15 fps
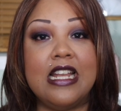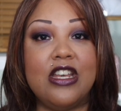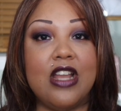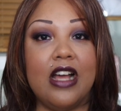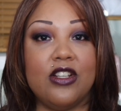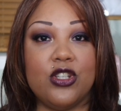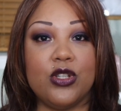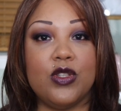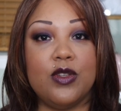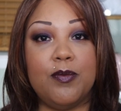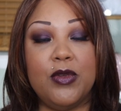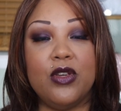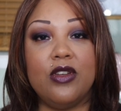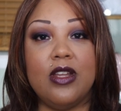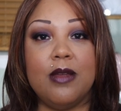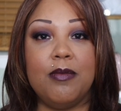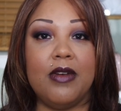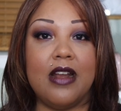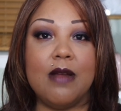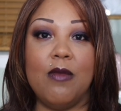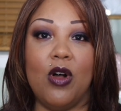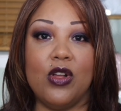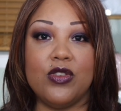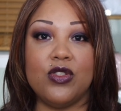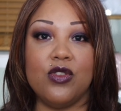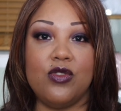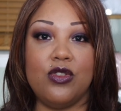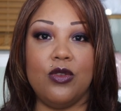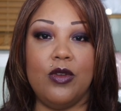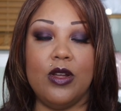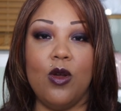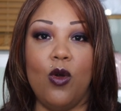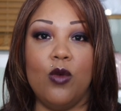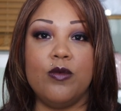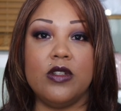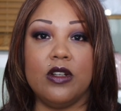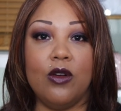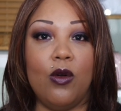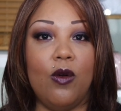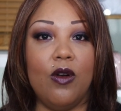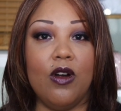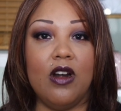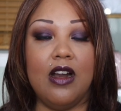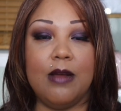not just beauty, but I'm also doing home decor.